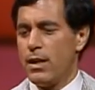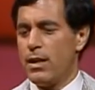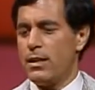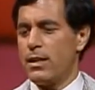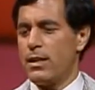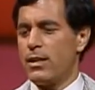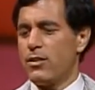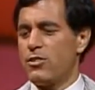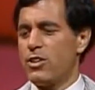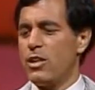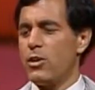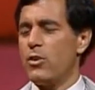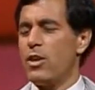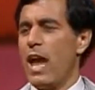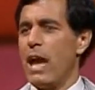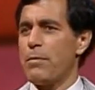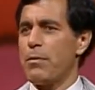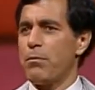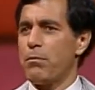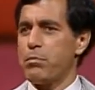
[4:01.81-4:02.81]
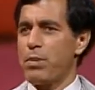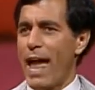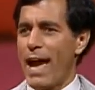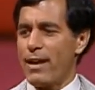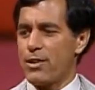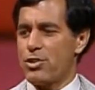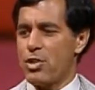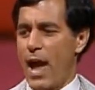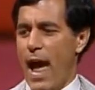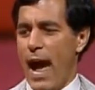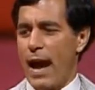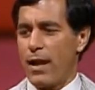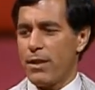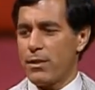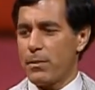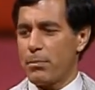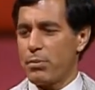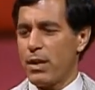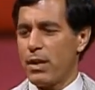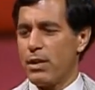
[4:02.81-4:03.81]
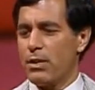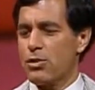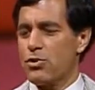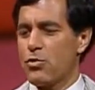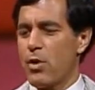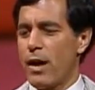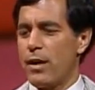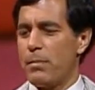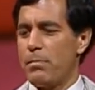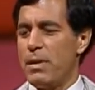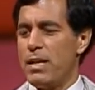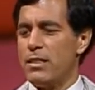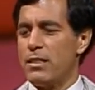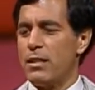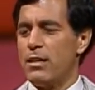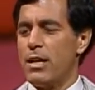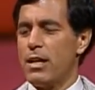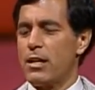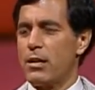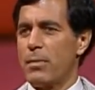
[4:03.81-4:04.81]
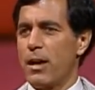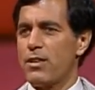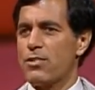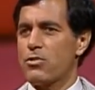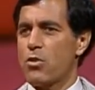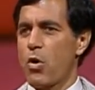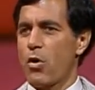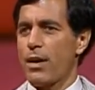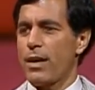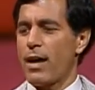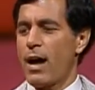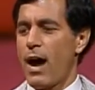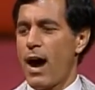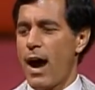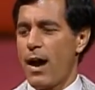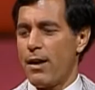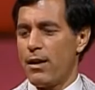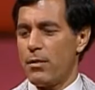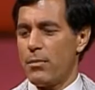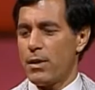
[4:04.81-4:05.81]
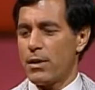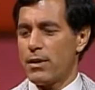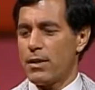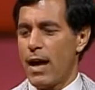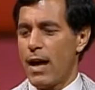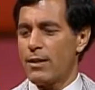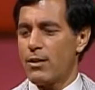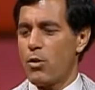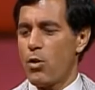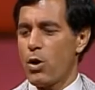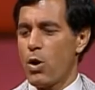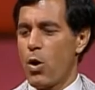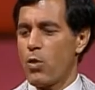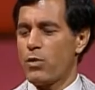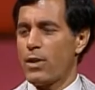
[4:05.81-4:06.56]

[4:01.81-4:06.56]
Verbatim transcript: In the casino game of blackjack, the players try to beat the dealer by scoring higher, but not going